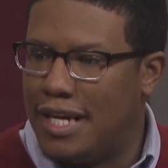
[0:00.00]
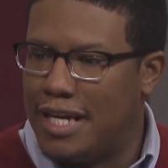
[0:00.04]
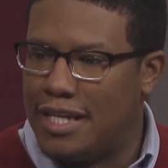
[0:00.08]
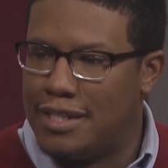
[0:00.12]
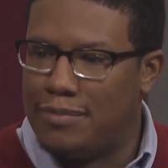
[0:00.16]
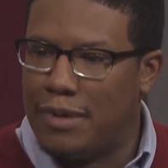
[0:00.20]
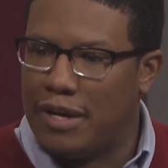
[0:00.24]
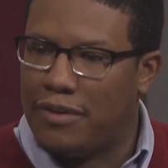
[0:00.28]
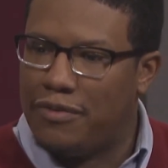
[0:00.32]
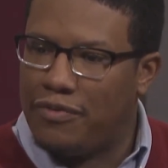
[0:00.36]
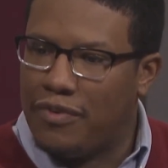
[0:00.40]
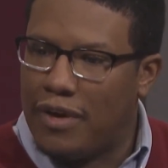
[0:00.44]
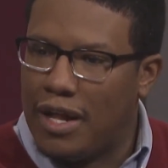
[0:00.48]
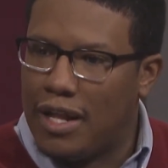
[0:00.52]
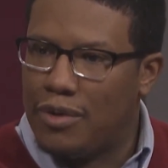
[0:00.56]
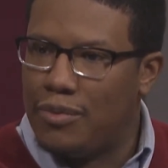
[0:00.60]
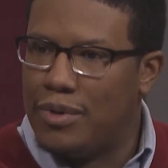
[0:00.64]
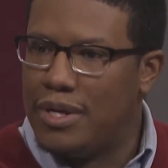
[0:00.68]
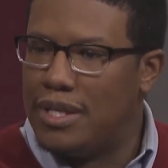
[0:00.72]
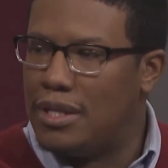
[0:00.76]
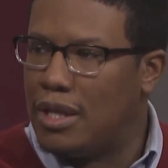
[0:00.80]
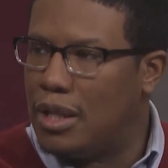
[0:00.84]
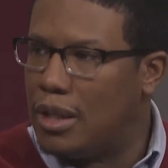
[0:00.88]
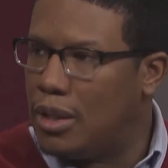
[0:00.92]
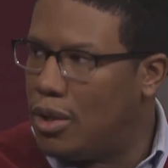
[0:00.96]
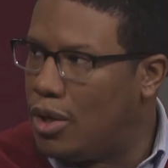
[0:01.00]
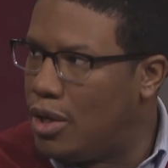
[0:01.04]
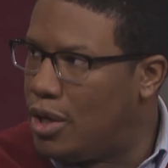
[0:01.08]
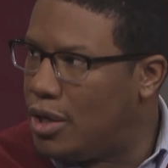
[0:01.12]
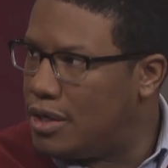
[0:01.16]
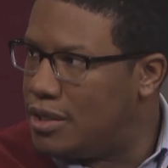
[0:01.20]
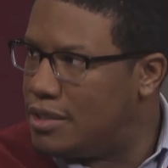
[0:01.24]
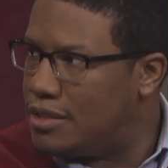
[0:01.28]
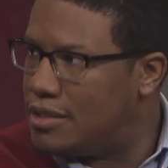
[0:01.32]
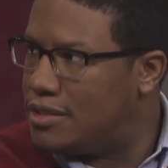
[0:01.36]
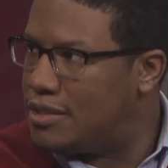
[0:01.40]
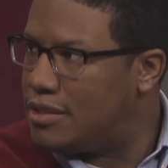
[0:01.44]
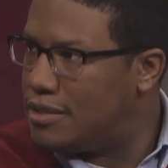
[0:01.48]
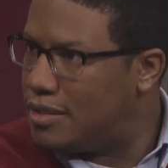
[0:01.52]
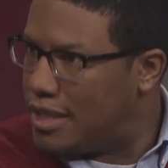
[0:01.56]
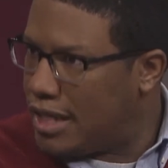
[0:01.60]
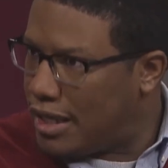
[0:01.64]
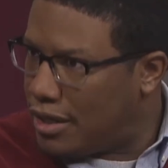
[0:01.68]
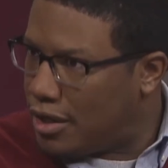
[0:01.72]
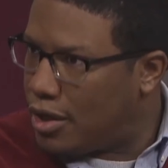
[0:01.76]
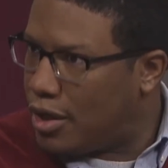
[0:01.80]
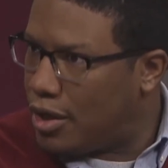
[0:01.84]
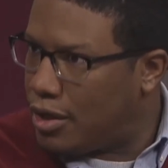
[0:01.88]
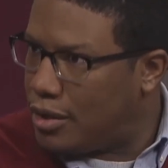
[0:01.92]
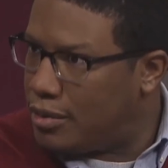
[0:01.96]
by following the laws
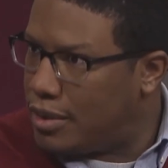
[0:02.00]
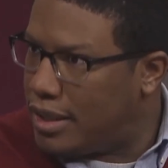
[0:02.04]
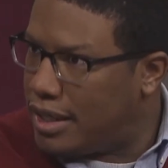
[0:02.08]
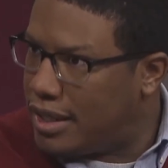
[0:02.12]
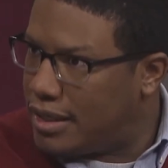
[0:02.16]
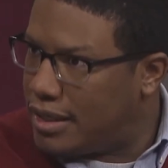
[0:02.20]
that are